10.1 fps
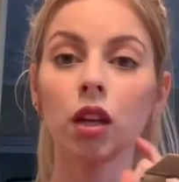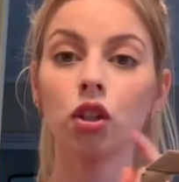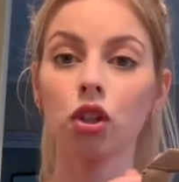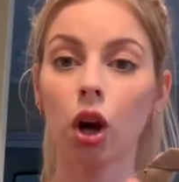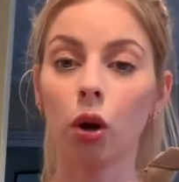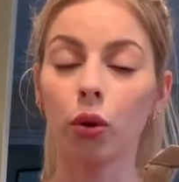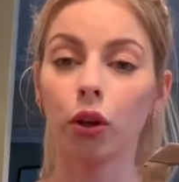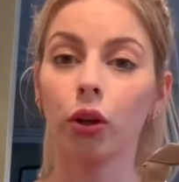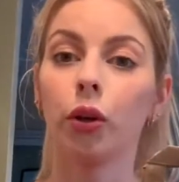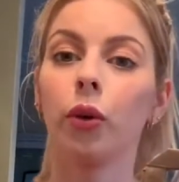show
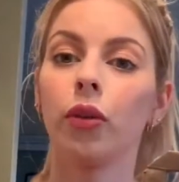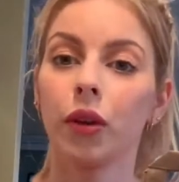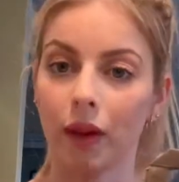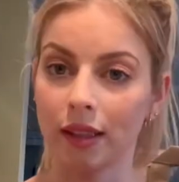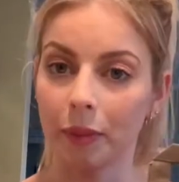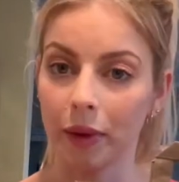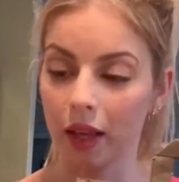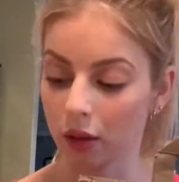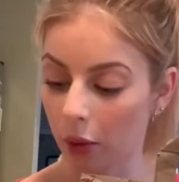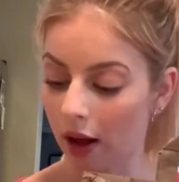you the recipe
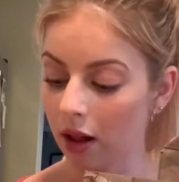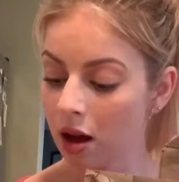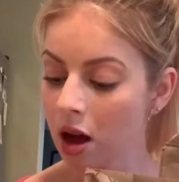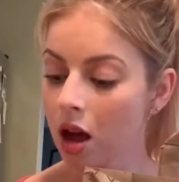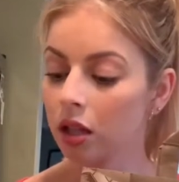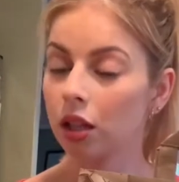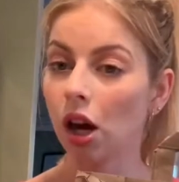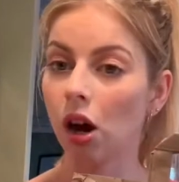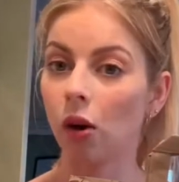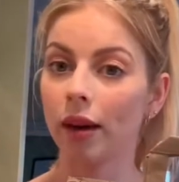as well.
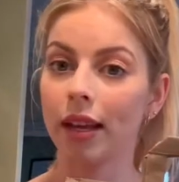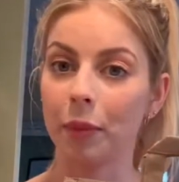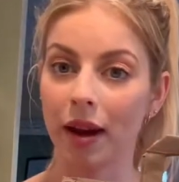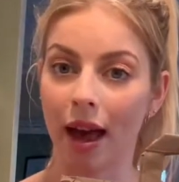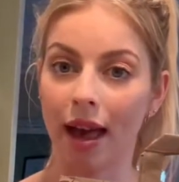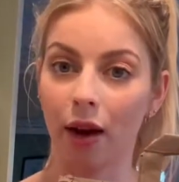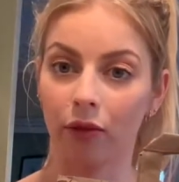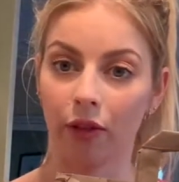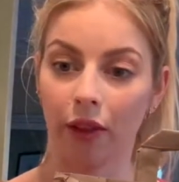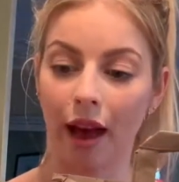So keep an eye
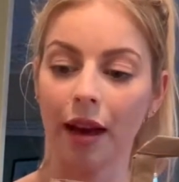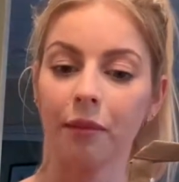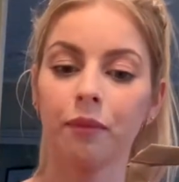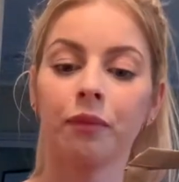out for that.